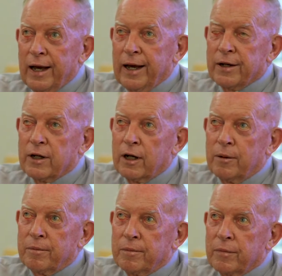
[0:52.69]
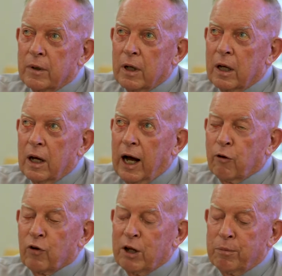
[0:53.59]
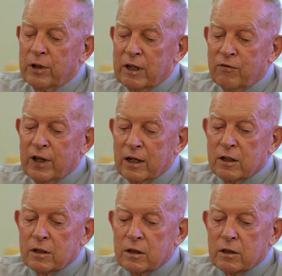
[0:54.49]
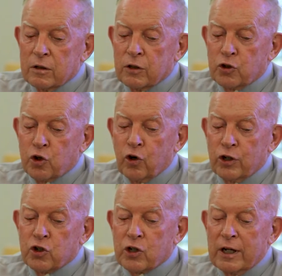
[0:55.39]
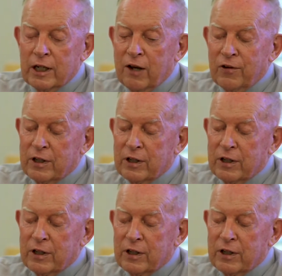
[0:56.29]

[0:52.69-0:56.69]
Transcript: And I really believe that the church can give,